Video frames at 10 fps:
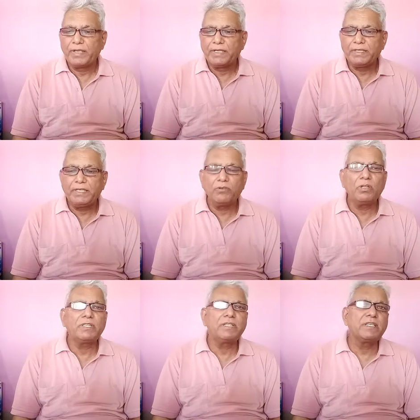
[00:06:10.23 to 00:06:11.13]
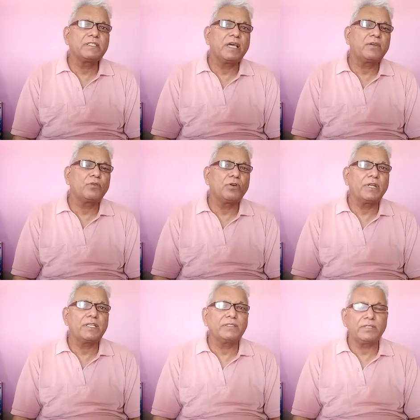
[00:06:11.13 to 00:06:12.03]
These all the things are taught
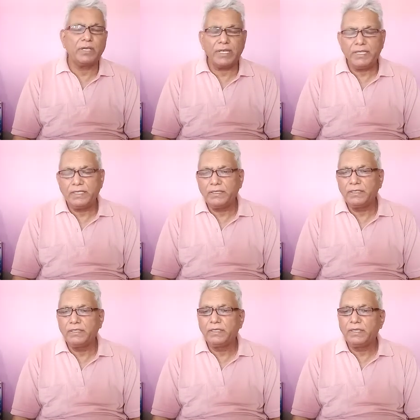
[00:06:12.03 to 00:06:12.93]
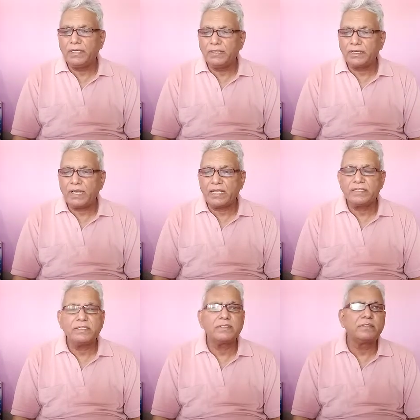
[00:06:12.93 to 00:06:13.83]
as theory in the
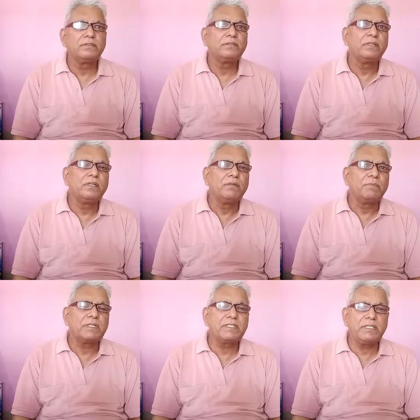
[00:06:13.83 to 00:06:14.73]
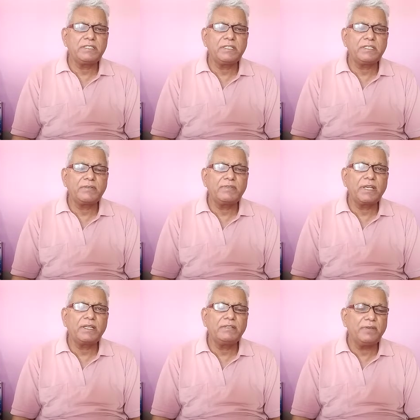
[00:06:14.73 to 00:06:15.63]
classes, but since the
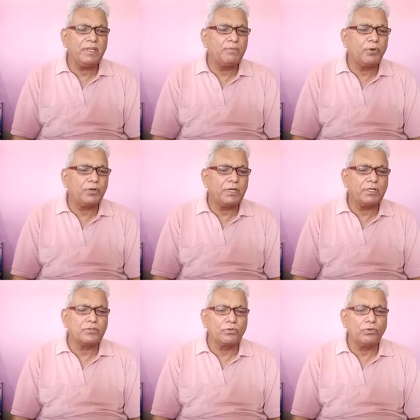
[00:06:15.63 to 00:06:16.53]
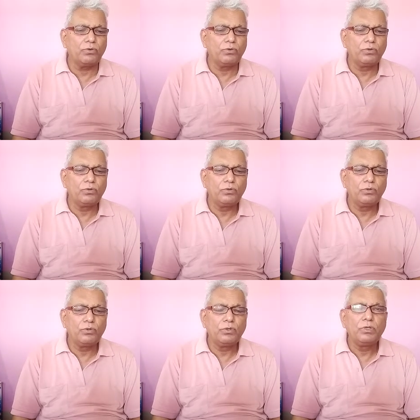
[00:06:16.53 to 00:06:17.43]
subject is very important, so
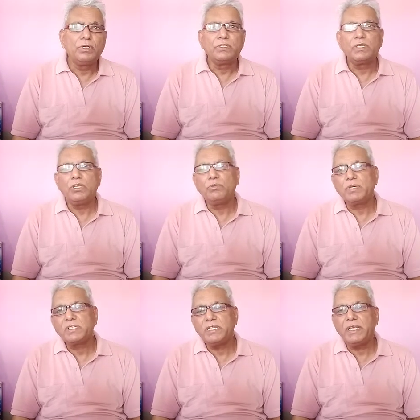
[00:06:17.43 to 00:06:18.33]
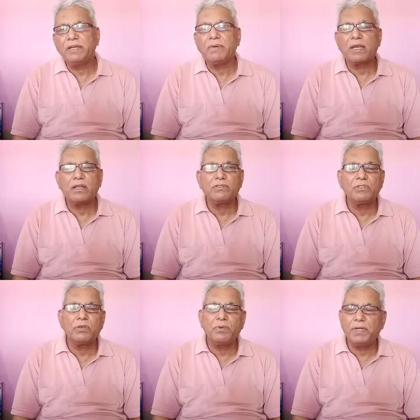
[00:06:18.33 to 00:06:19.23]
the University and Bar
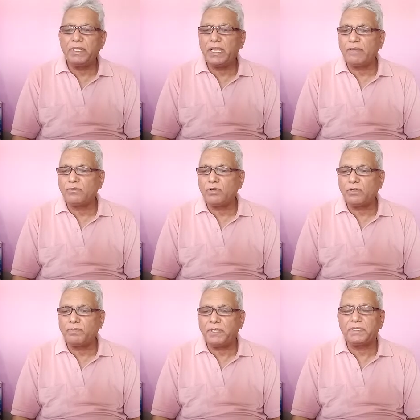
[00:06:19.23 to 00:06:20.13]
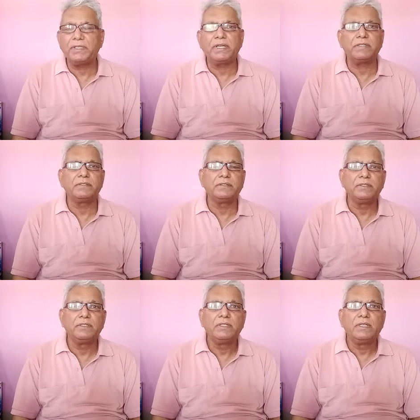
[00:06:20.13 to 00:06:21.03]
Council of India have thought fit that
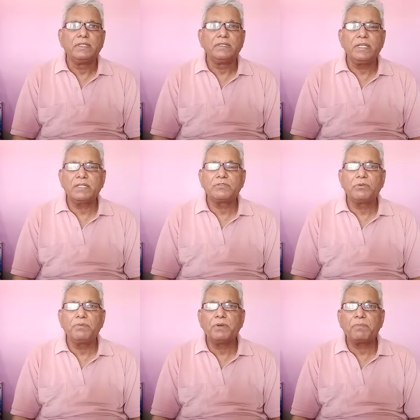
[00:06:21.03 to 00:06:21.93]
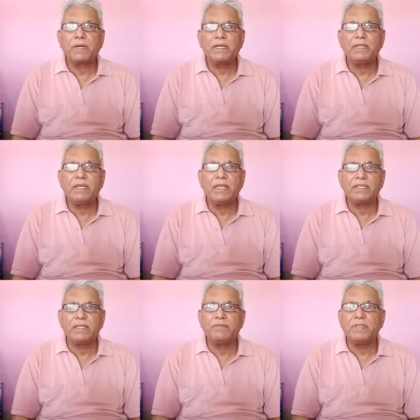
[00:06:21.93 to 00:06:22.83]
there should be one practical
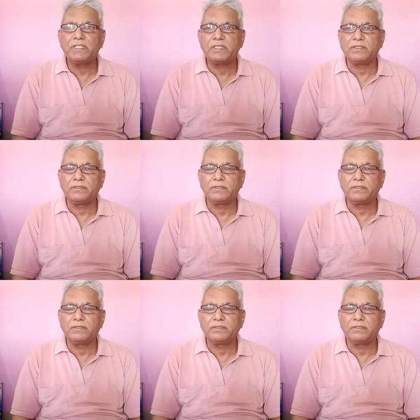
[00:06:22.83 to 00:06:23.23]
examination.